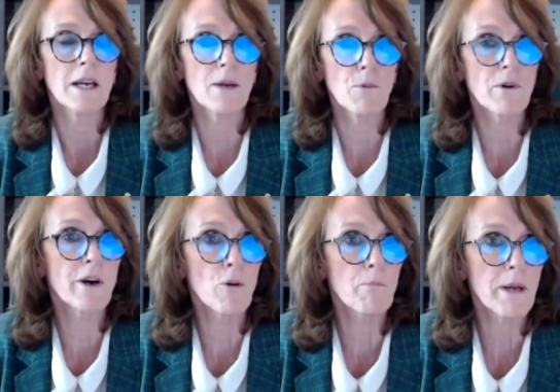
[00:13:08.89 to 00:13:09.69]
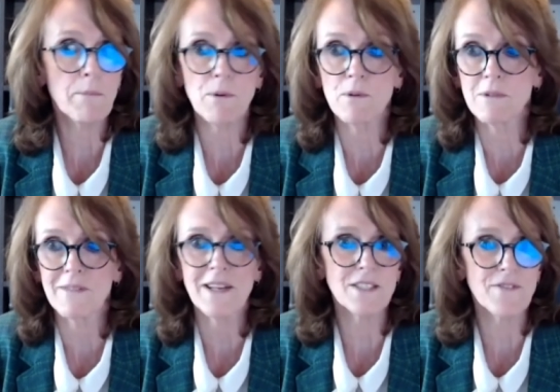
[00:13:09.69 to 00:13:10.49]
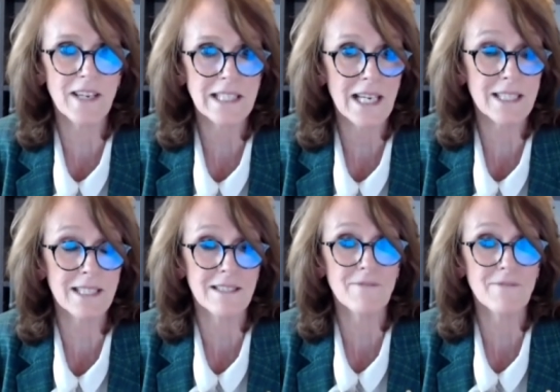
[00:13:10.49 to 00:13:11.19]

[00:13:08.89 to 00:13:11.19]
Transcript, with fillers: it will help people, and that's fantastic.